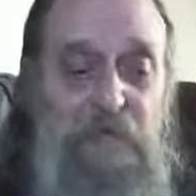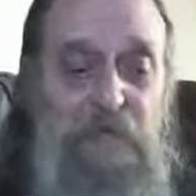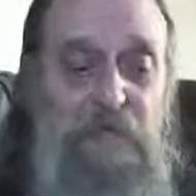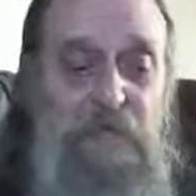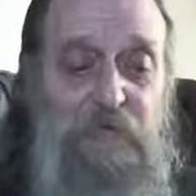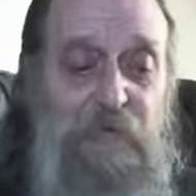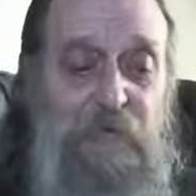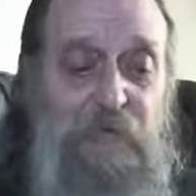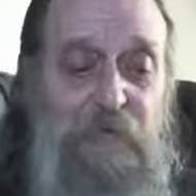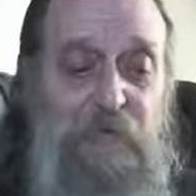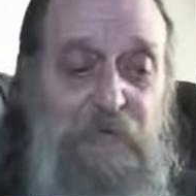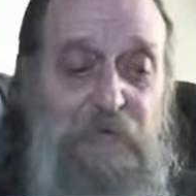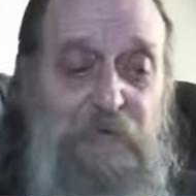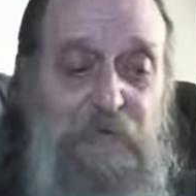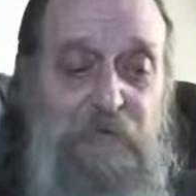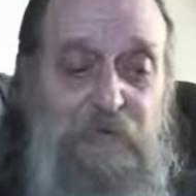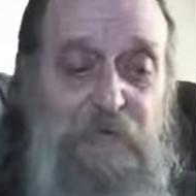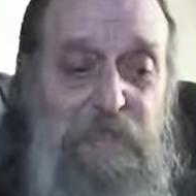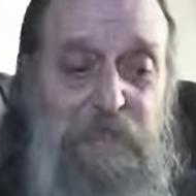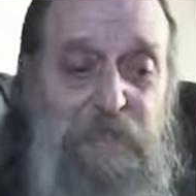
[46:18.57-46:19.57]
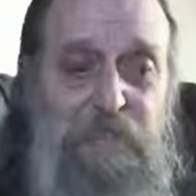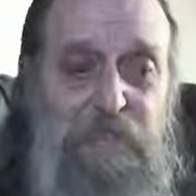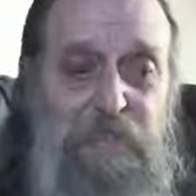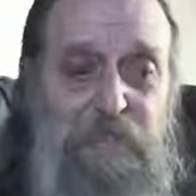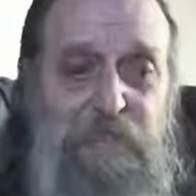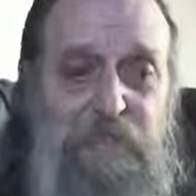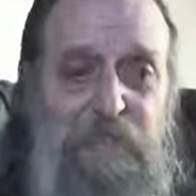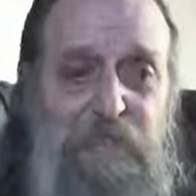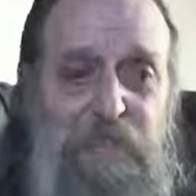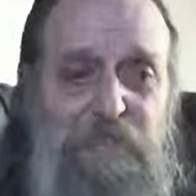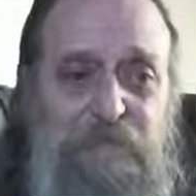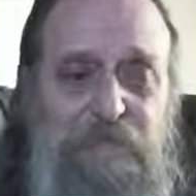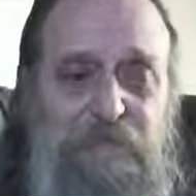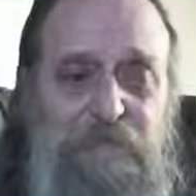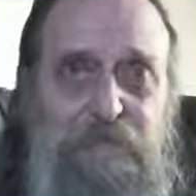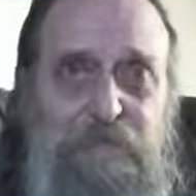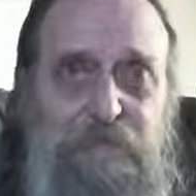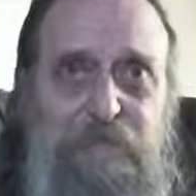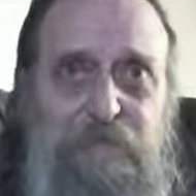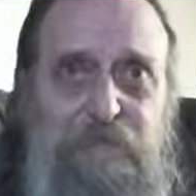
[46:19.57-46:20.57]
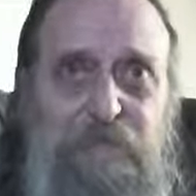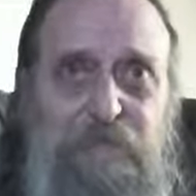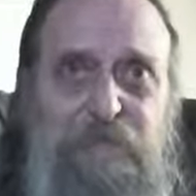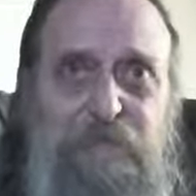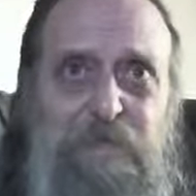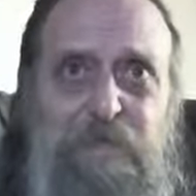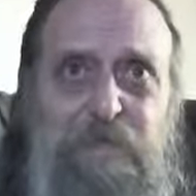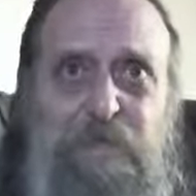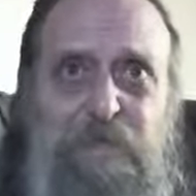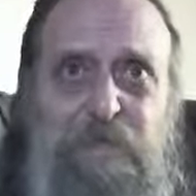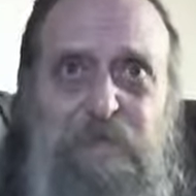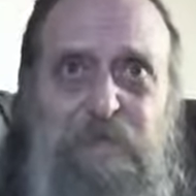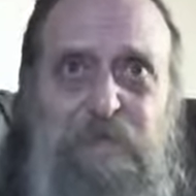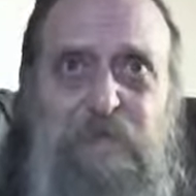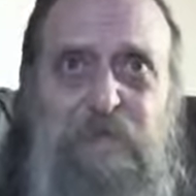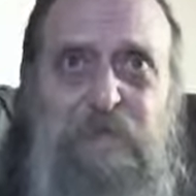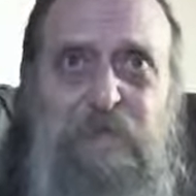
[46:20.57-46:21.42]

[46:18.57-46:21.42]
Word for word: that, you know, those of you who,